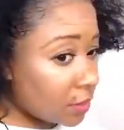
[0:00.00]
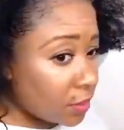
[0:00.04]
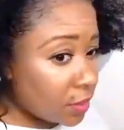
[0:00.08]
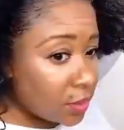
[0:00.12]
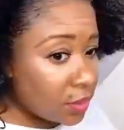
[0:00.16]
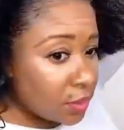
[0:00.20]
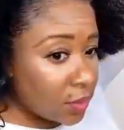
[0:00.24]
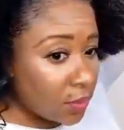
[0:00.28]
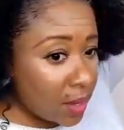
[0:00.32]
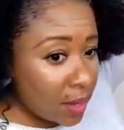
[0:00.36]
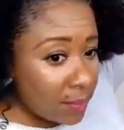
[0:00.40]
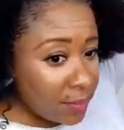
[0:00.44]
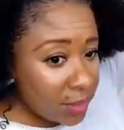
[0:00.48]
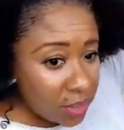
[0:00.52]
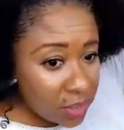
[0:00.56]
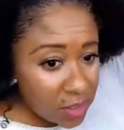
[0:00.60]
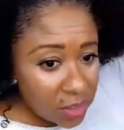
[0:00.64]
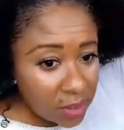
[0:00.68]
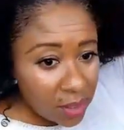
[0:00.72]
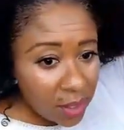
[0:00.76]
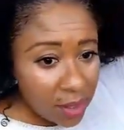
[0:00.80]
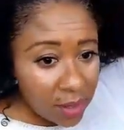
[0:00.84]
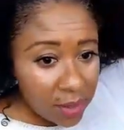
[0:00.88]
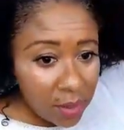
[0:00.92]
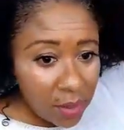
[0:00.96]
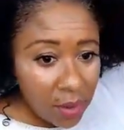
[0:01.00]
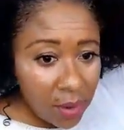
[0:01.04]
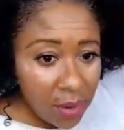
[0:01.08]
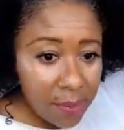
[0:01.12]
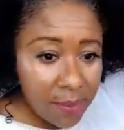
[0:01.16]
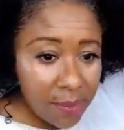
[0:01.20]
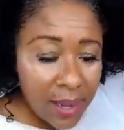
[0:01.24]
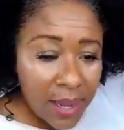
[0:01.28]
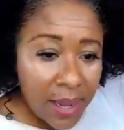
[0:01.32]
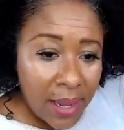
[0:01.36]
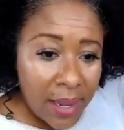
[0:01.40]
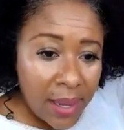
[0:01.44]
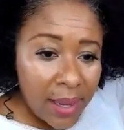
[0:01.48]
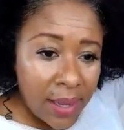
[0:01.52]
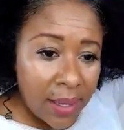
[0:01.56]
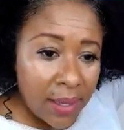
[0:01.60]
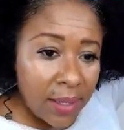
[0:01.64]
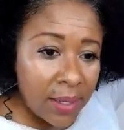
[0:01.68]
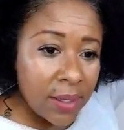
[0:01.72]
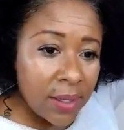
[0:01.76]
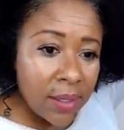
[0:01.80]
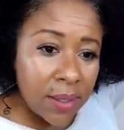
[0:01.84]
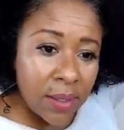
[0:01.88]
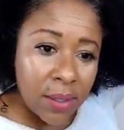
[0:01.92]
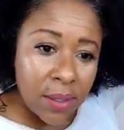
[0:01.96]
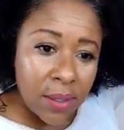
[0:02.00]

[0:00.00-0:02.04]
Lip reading: So I'm going to start on my